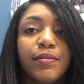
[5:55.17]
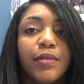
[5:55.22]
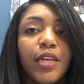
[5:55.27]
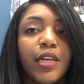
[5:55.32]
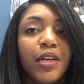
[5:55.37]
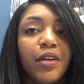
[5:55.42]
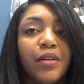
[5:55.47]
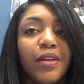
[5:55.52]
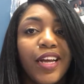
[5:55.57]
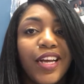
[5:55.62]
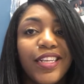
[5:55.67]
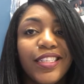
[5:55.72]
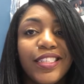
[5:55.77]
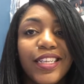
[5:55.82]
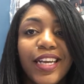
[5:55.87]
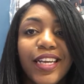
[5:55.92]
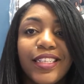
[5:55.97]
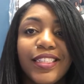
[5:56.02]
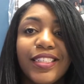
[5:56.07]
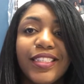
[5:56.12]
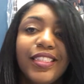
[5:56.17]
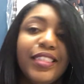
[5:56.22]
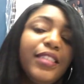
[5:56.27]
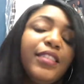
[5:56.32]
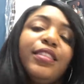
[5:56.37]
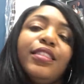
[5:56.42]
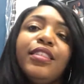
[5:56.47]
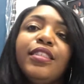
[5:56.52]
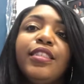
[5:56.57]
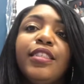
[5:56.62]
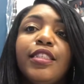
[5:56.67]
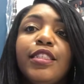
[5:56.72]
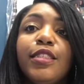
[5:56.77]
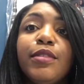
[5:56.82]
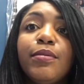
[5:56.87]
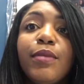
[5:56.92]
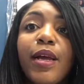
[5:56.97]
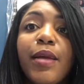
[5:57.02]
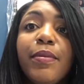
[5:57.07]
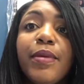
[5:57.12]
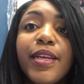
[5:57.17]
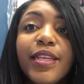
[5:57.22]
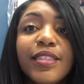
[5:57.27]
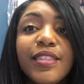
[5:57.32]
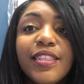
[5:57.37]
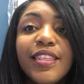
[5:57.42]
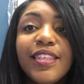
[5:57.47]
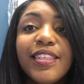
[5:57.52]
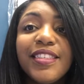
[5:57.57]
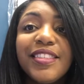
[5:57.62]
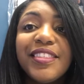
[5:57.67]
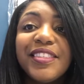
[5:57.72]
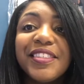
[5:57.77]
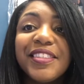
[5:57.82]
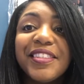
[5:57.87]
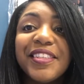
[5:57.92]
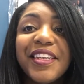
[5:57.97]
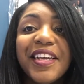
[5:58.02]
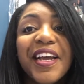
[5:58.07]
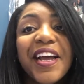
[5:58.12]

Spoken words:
I don't like taxes, and since this is my business,